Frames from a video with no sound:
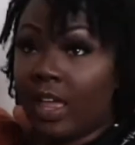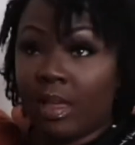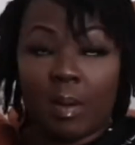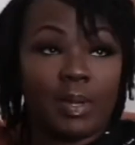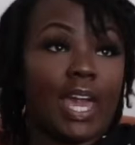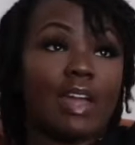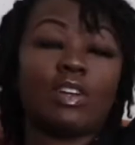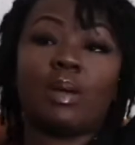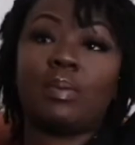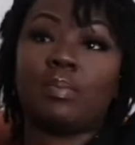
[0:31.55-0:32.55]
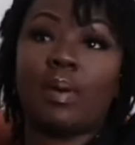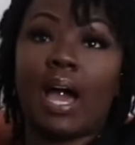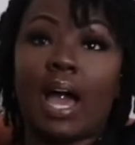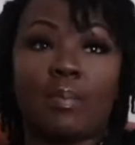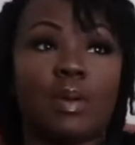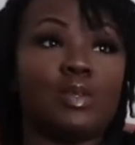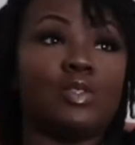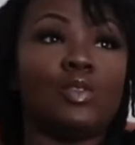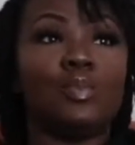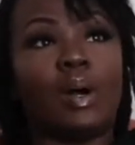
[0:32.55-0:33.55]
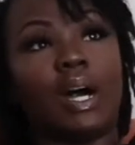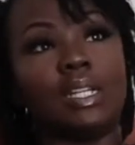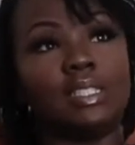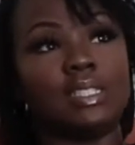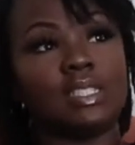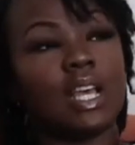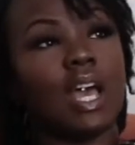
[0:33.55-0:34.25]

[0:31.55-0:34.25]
There might be cane rolled up at the back, maybe 2 buns.